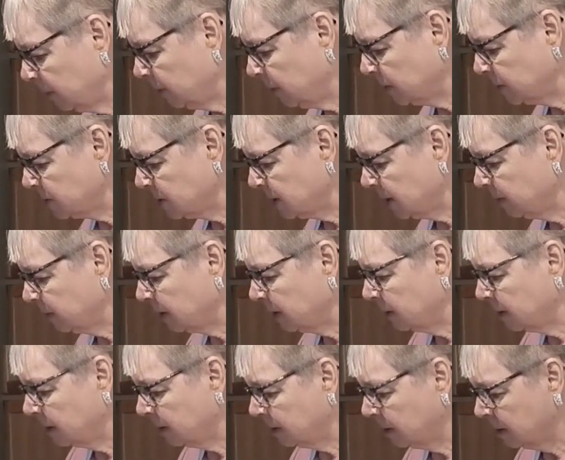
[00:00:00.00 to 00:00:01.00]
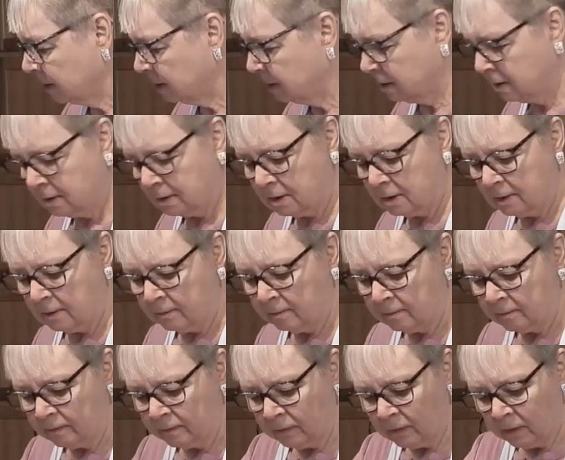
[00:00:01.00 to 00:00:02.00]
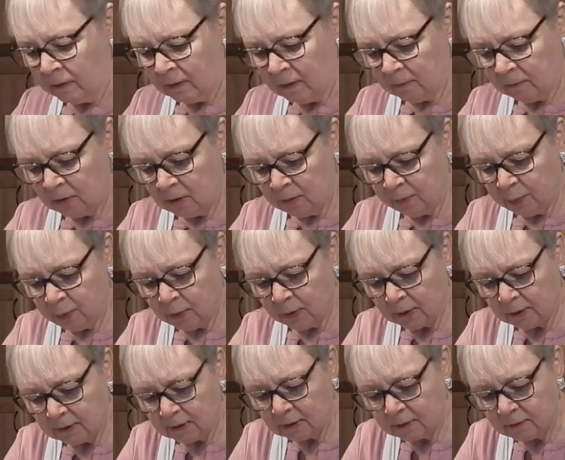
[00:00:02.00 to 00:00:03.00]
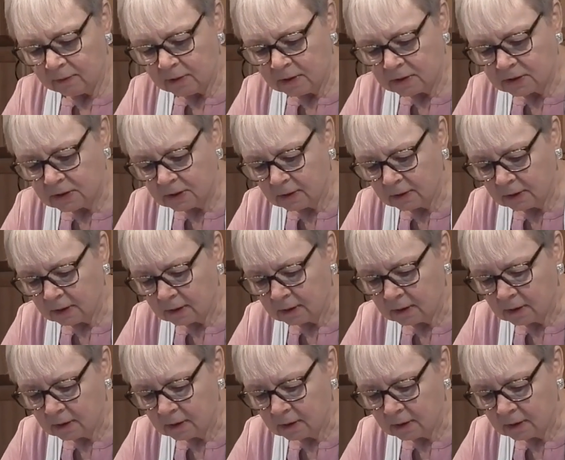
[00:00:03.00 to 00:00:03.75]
balsamic. I'm going to pour a little of this on